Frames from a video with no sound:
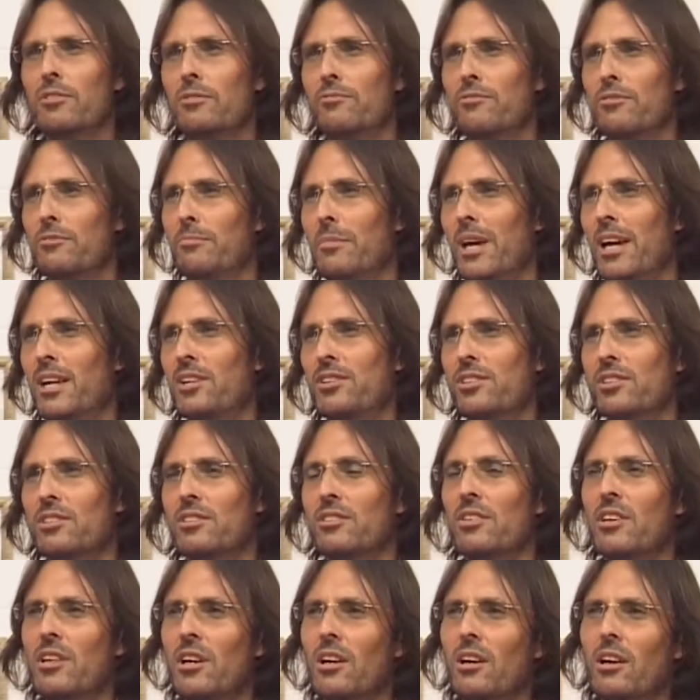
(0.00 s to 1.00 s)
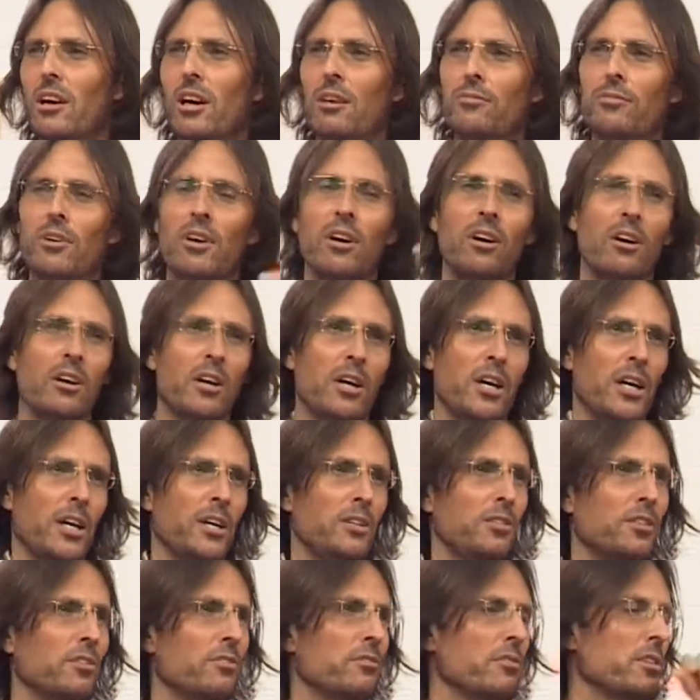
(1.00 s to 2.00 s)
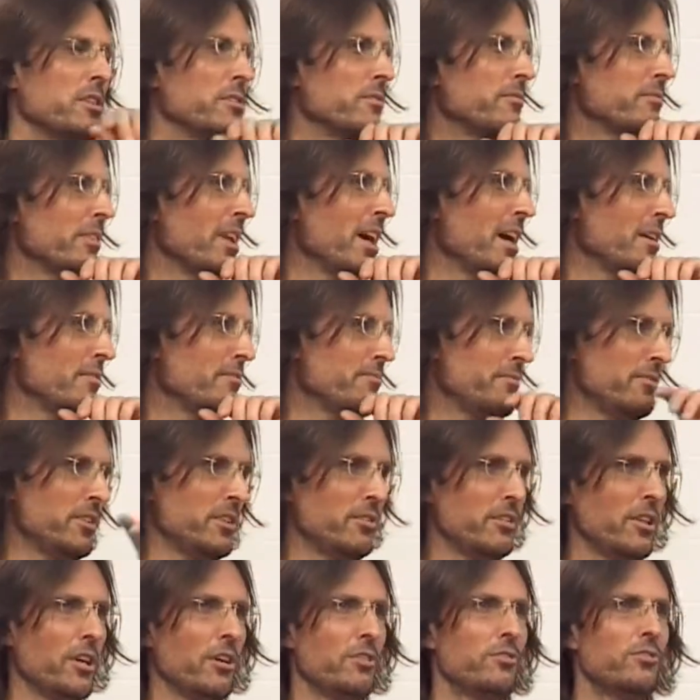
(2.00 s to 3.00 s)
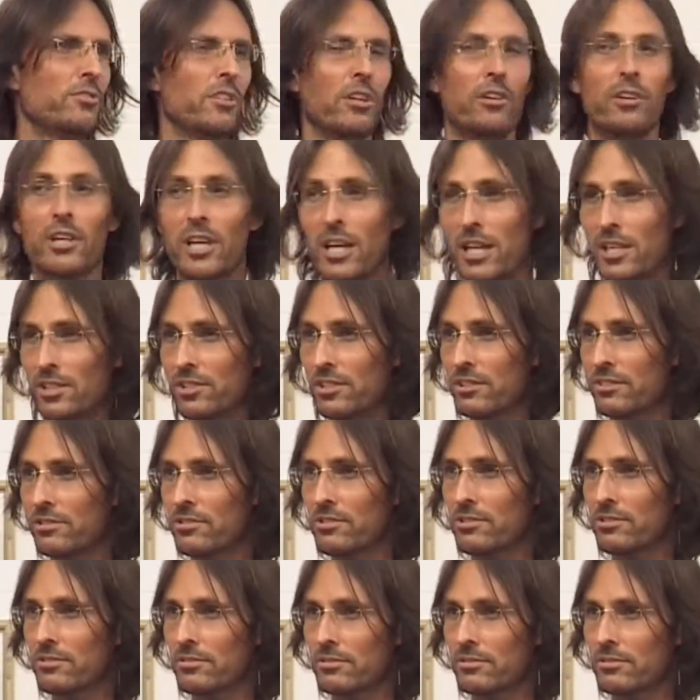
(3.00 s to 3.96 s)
information of a higher degree of love than those locations.